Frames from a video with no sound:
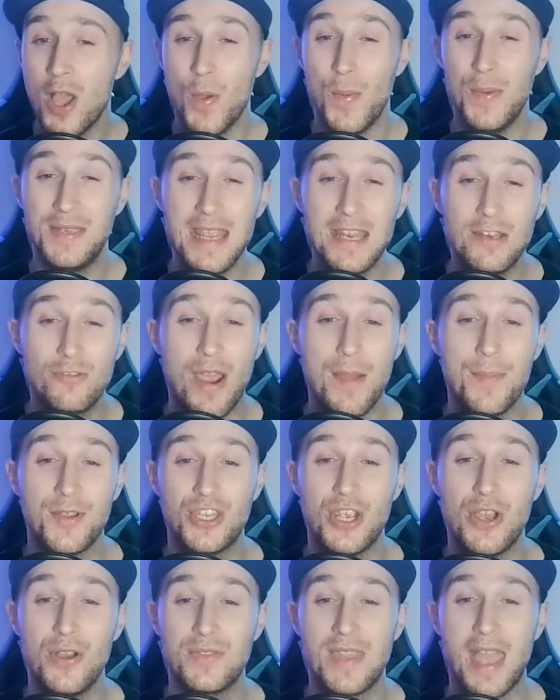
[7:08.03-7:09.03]
We did grab a
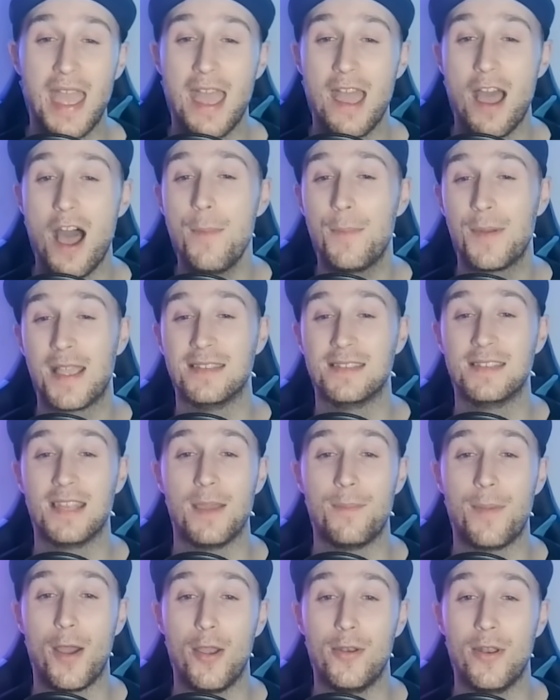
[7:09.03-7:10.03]
shield there up against the
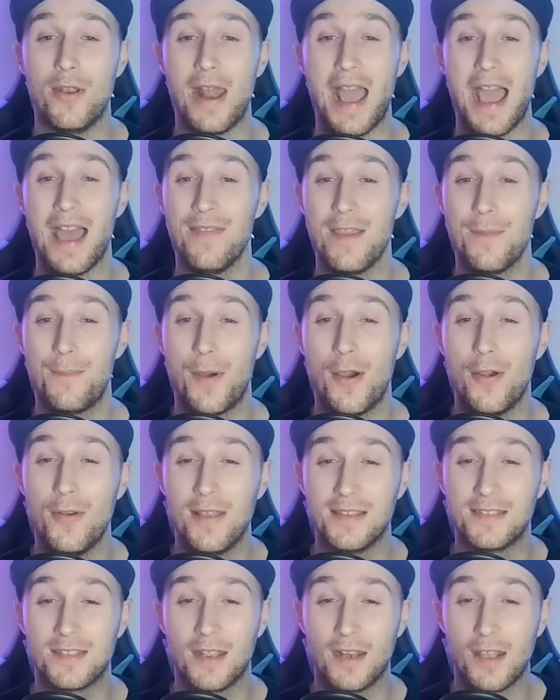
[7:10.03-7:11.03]
opponent, and the opponent
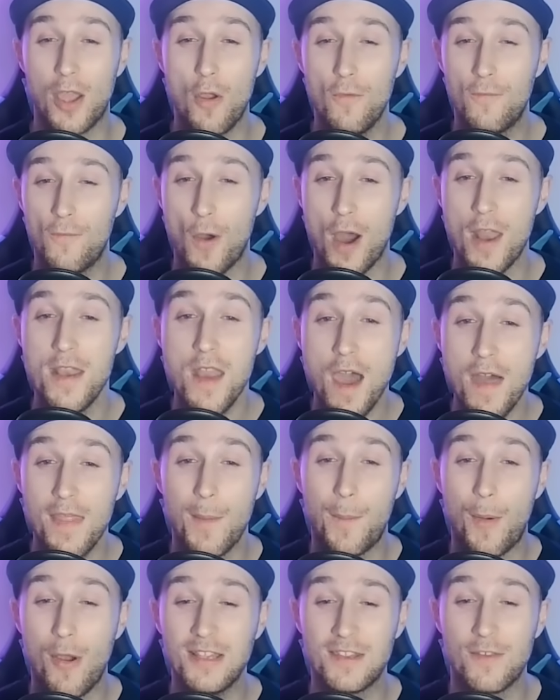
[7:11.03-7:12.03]
is going to go for another
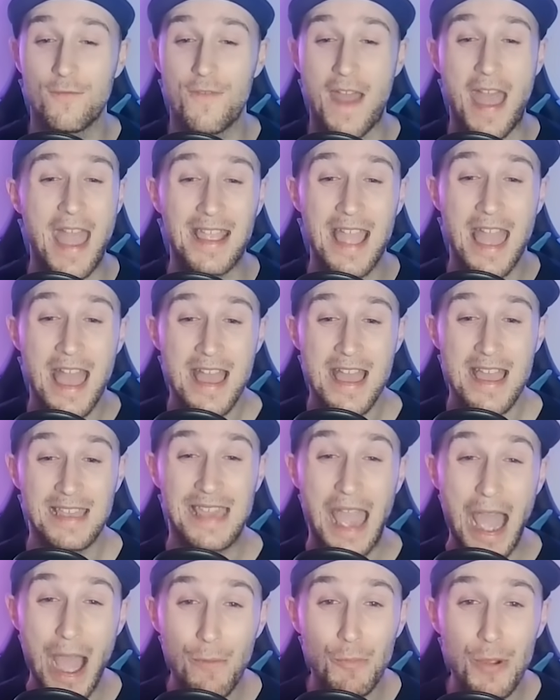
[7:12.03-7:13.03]
Poison Fang.
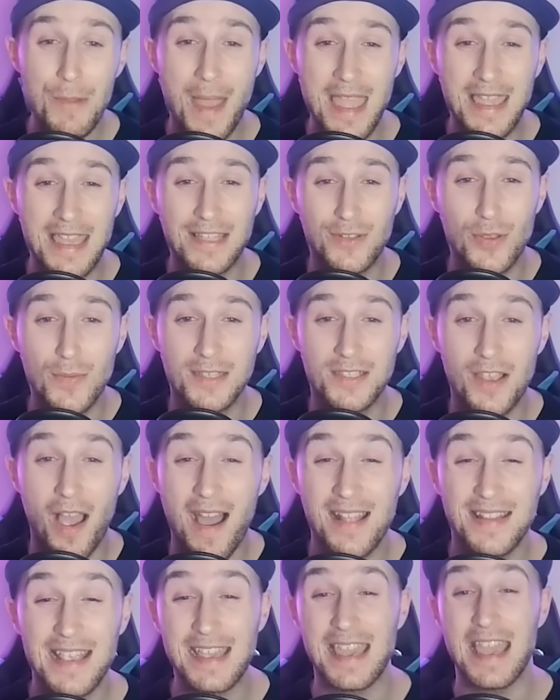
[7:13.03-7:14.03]
Can we make it to the Sky
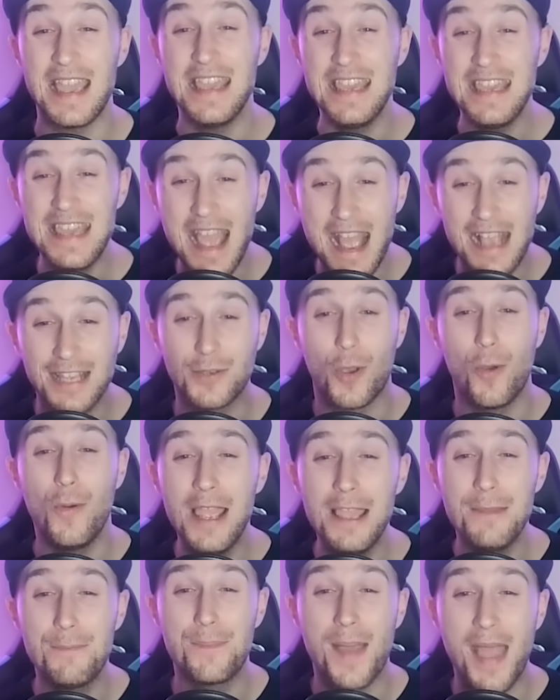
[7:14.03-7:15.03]
Attack? Yes,
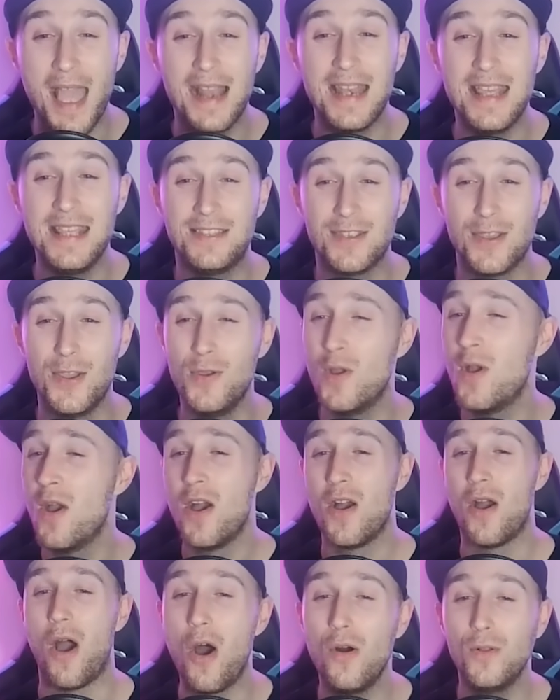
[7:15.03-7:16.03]
we barely do.
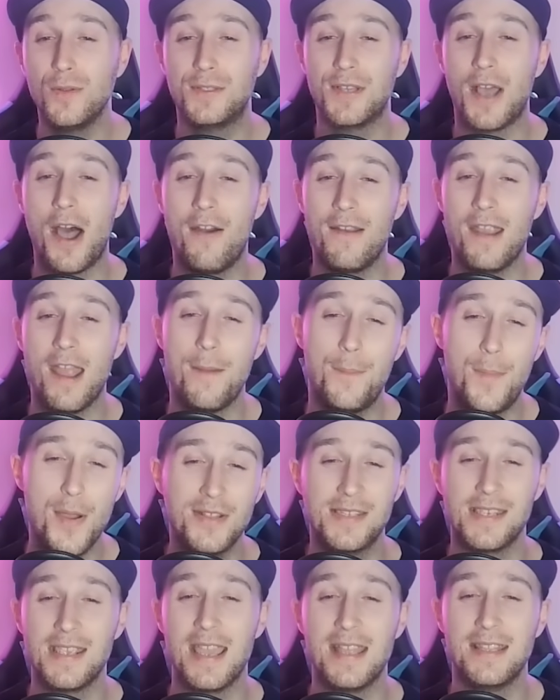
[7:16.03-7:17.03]
Altaria
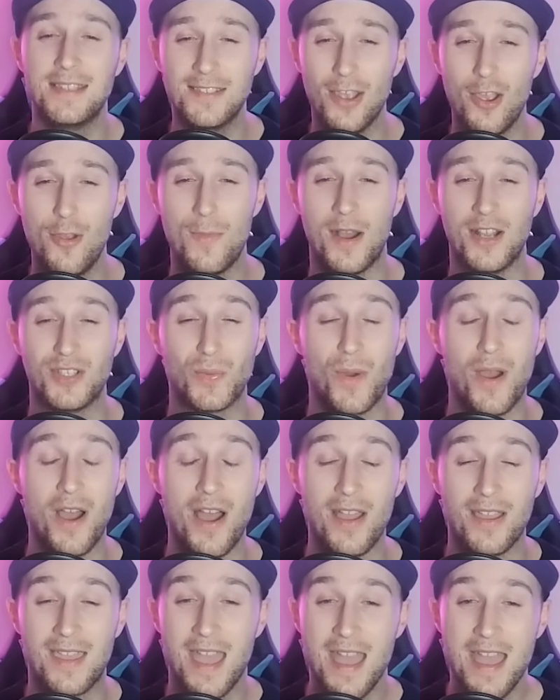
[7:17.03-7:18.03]
putting in so much
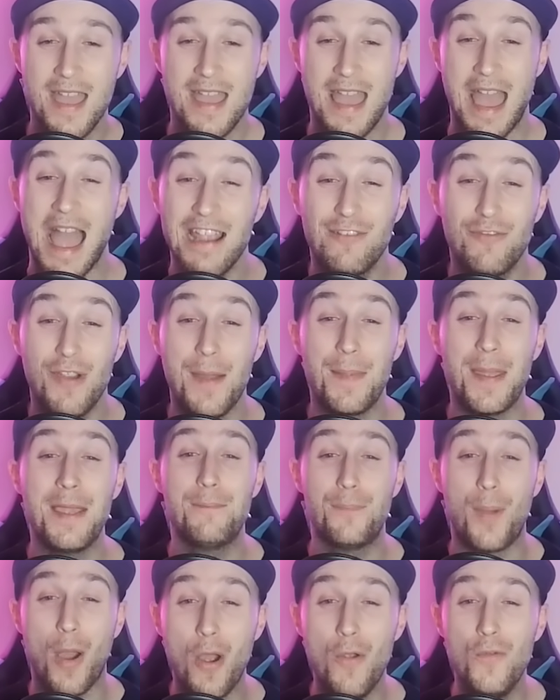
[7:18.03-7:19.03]
work and grabbing
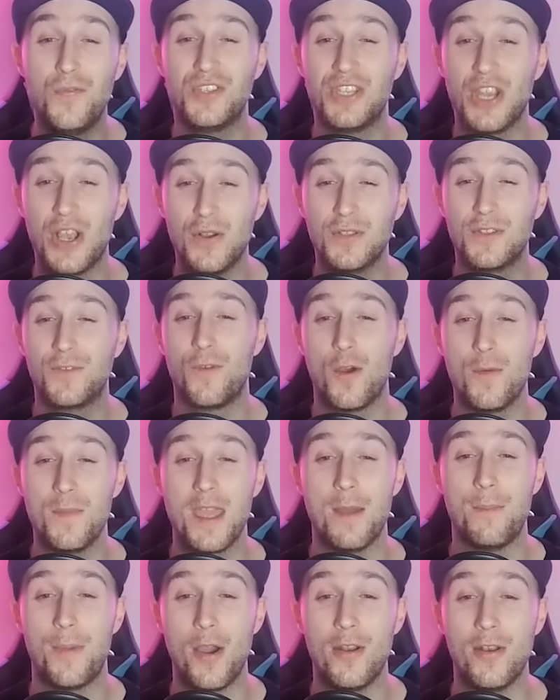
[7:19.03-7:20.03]
both shields from the
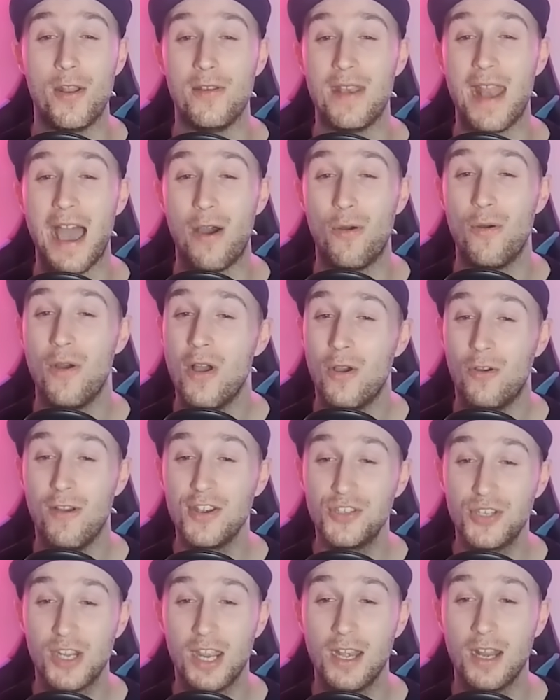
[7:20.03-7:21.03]
opponent now. We're
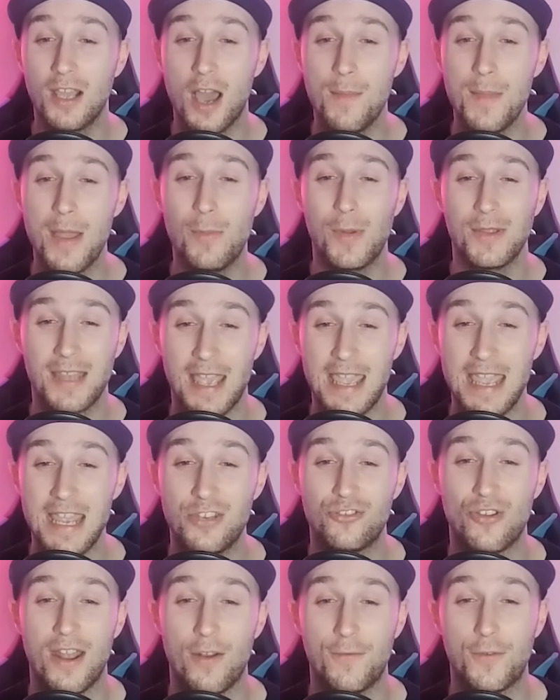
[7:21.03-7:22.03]
actually going to come in with the
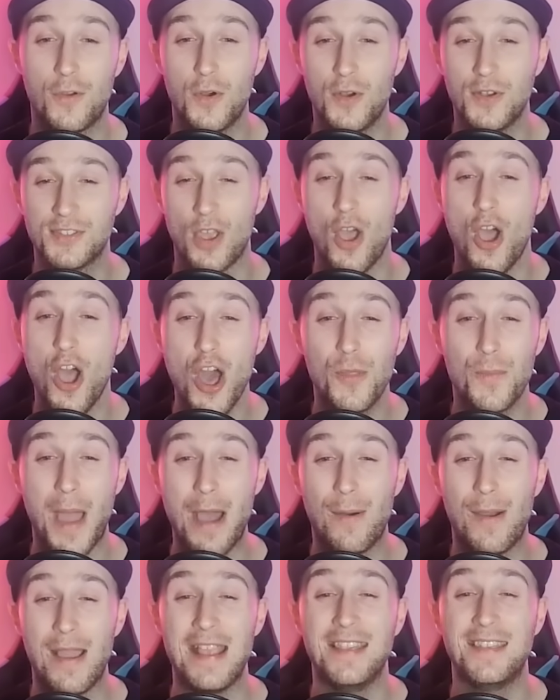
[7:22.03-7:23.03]
Heatran. Of course, Earth
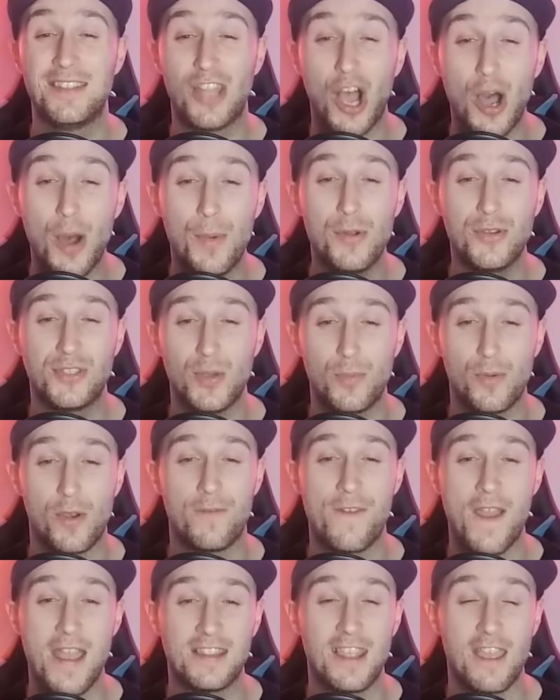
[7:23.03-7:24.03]
Power is double super
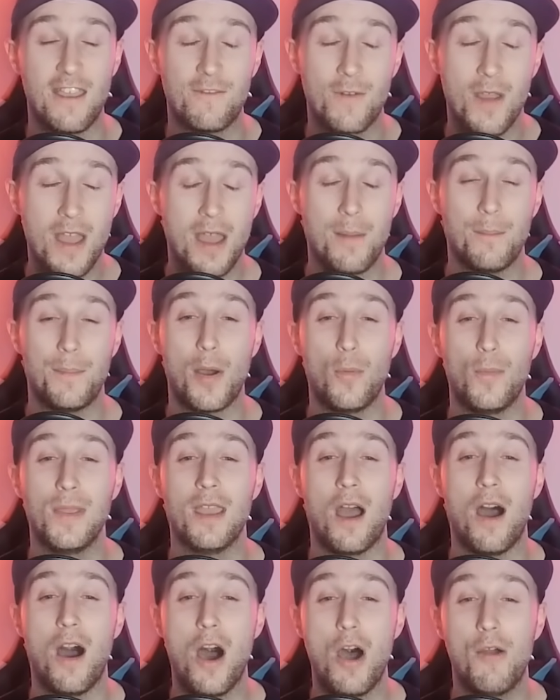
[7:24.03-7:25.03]
effective, but we
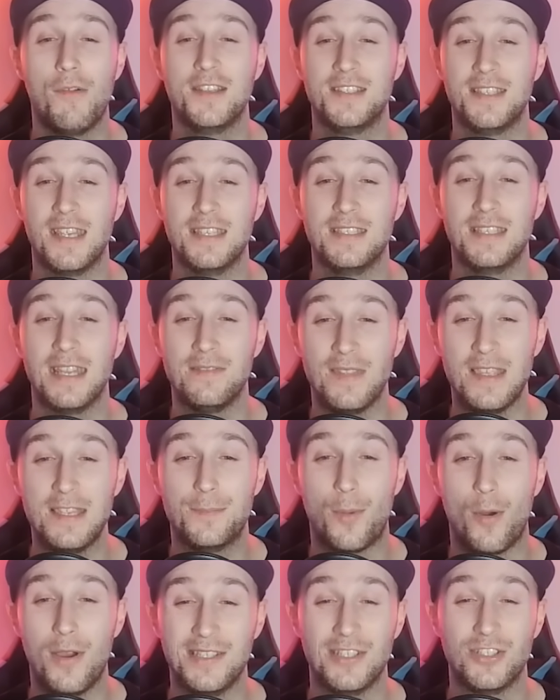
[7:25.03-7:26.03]
are resisting these
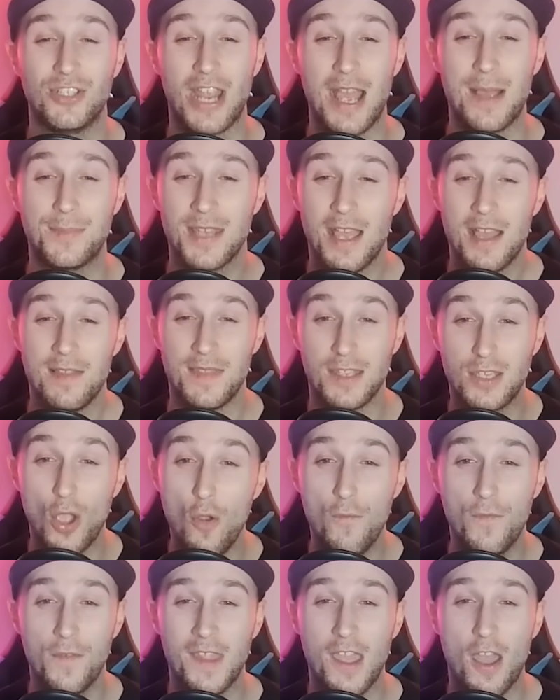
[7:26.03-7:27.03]
poison jabs. They
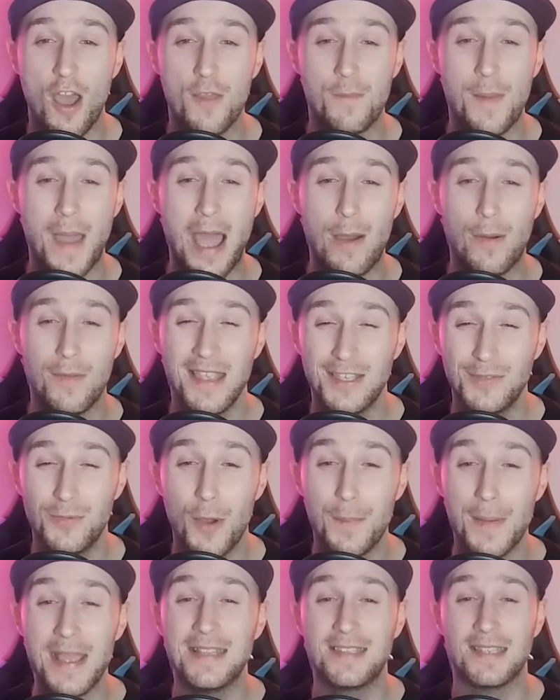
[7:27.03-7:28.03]
go for the Earth Power, they
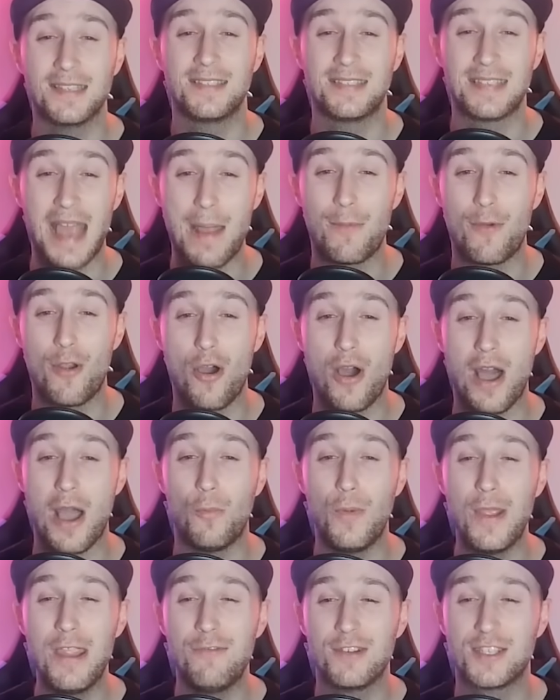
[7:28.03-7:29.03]
swap into Samurott,
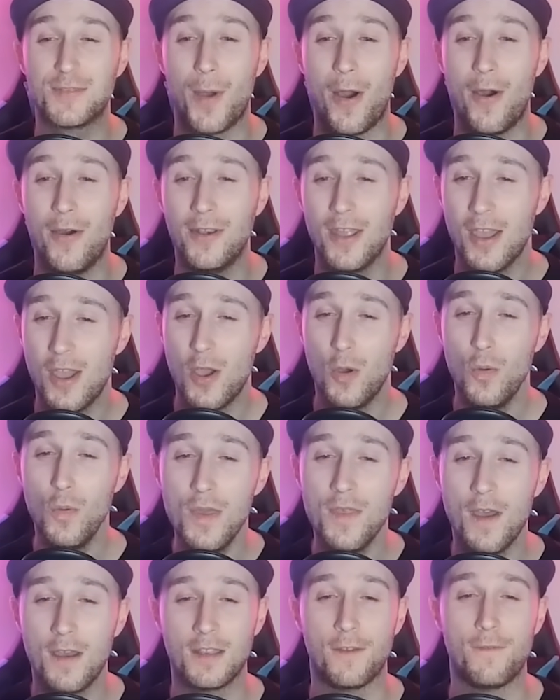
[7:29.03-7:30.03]
and we respond
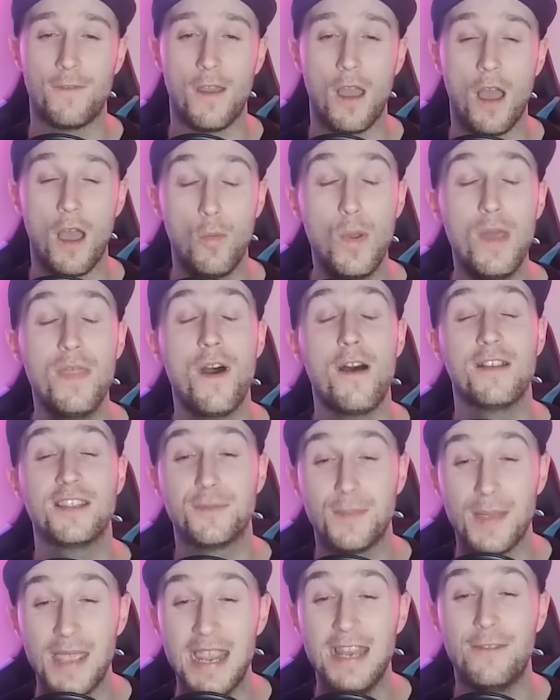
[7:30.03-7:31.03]
with our
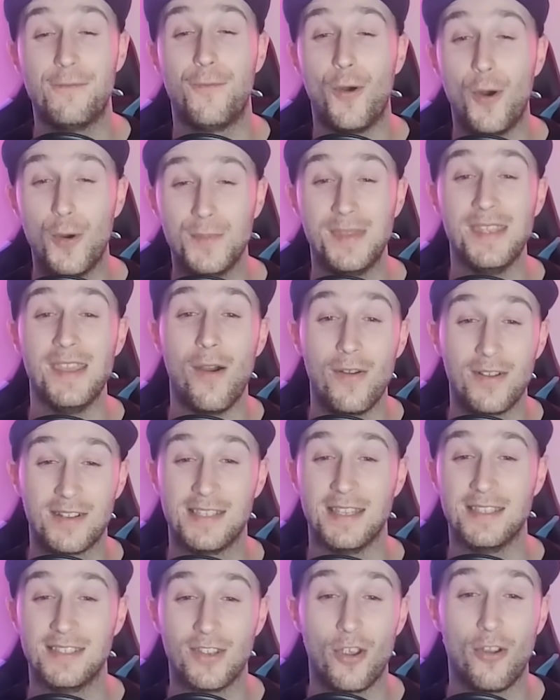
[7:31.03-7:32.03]
speed form
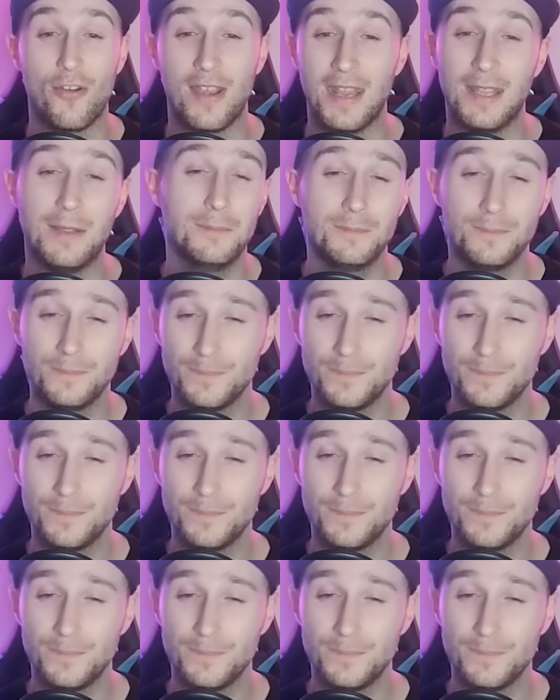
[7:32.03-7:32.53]
Deoxys.